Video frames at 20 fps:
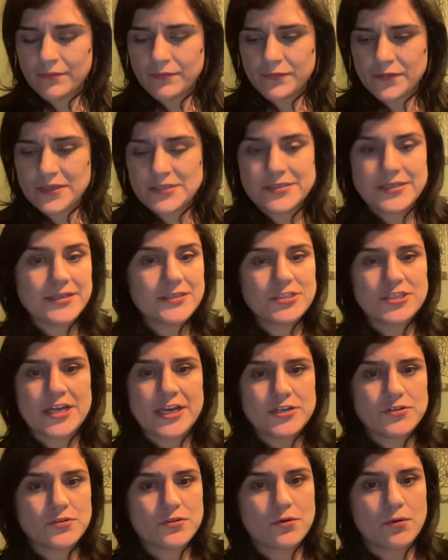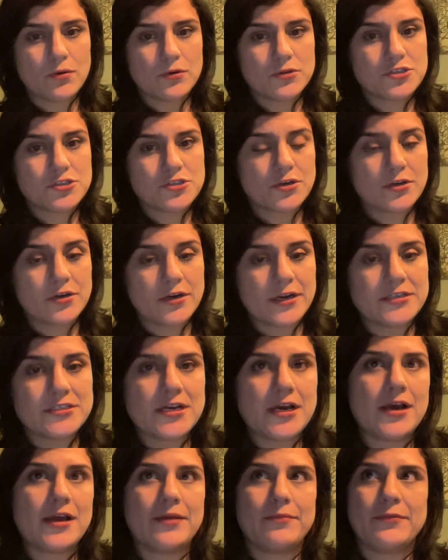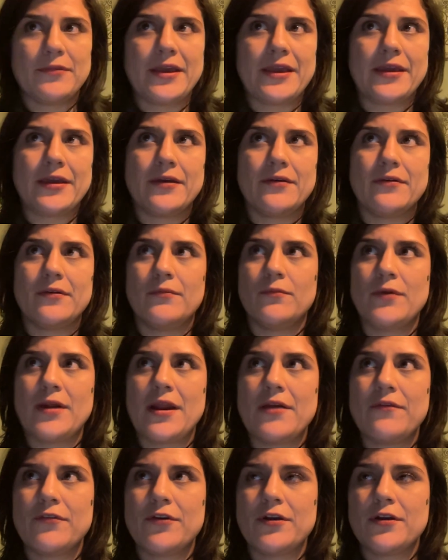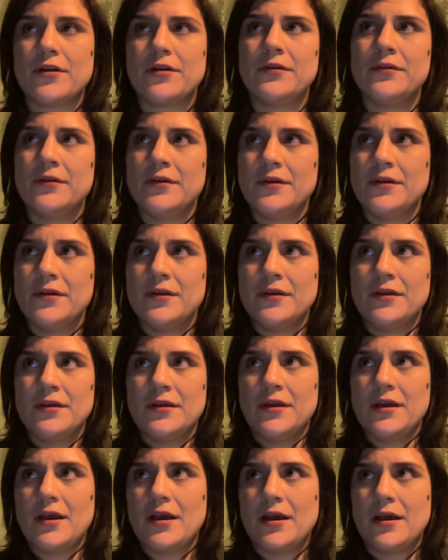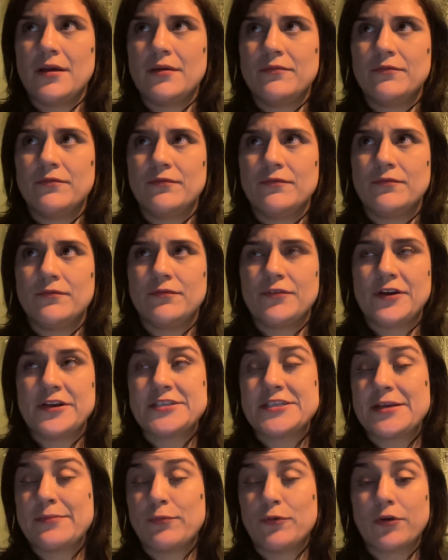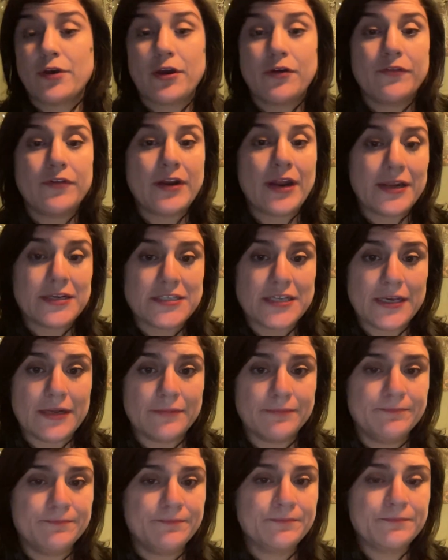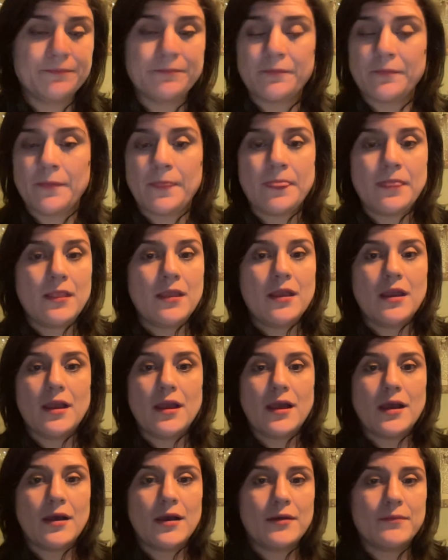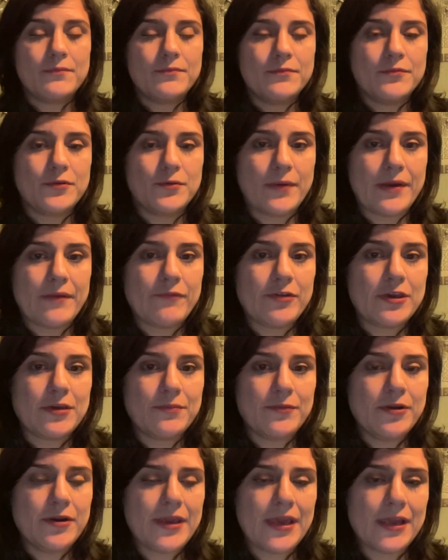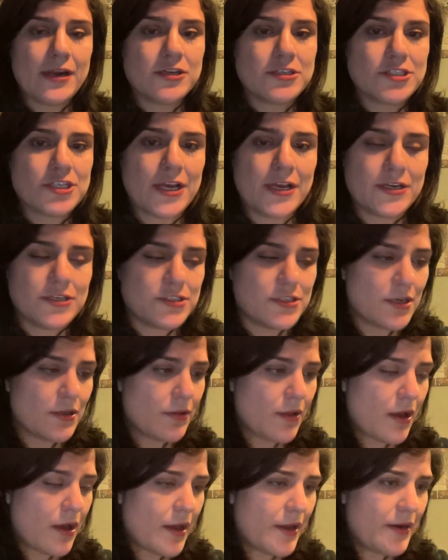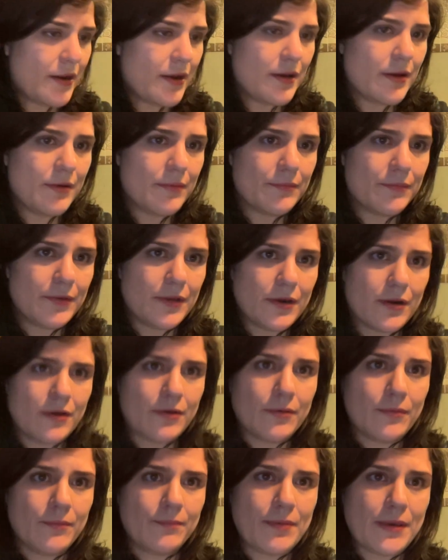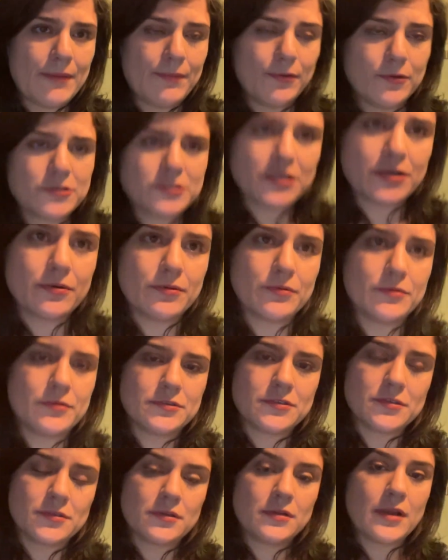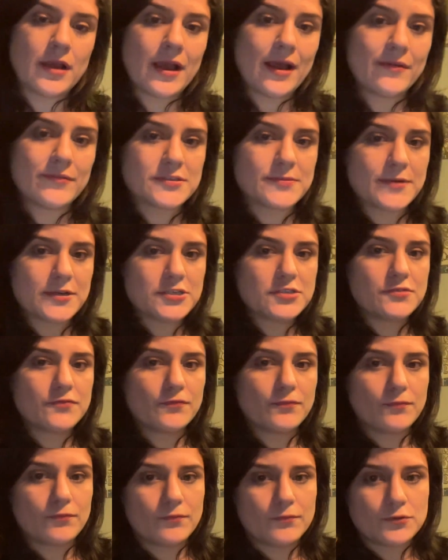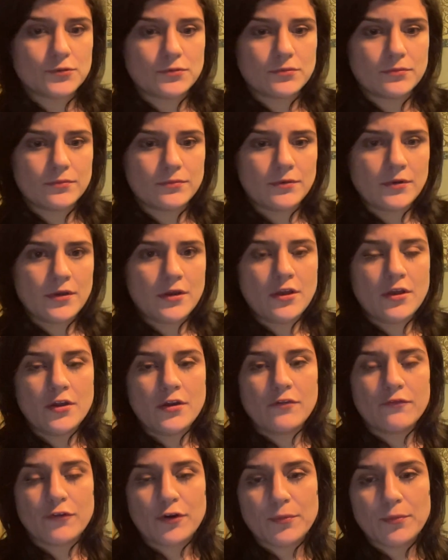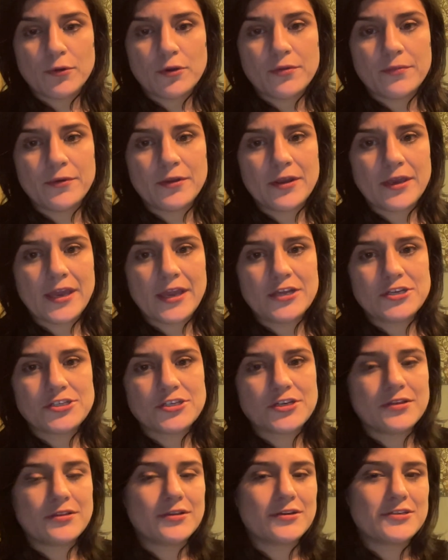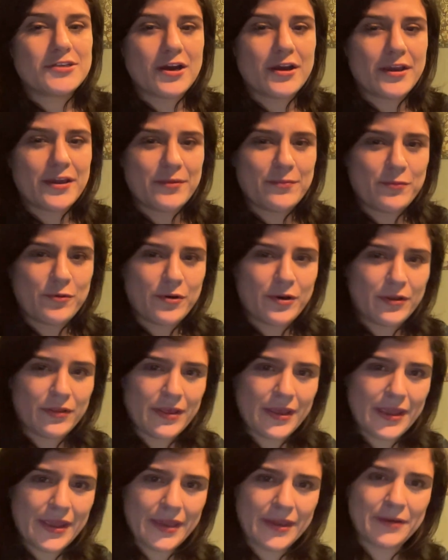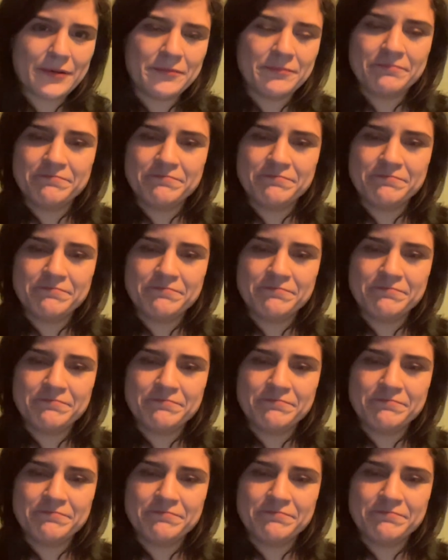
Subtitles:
these things change with culture and time. Like whenever, for example, COVID-19, the way we communicate has changed a lot. People don't have as much verbal communication. They're talking more like,